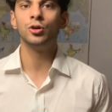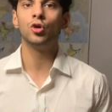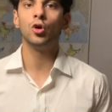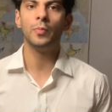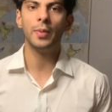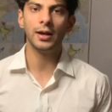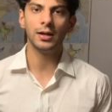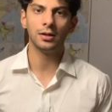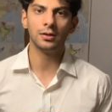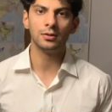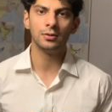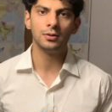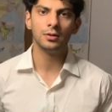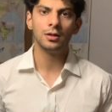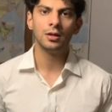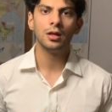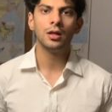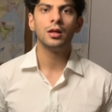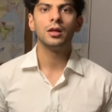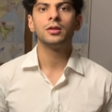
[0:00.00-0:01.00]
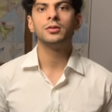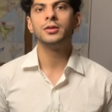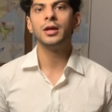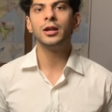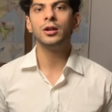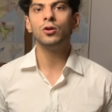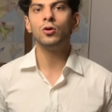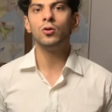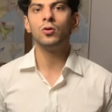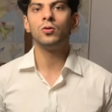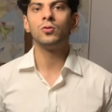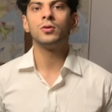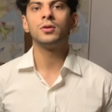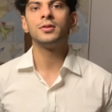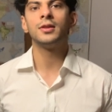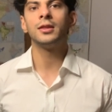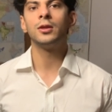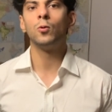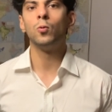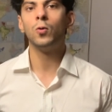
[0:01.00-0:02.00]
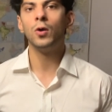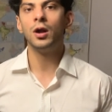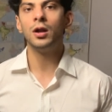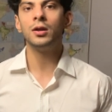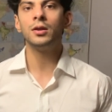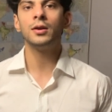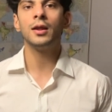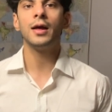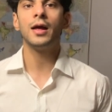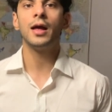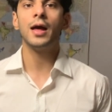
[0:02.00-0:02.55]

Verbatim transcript: better. They know that the world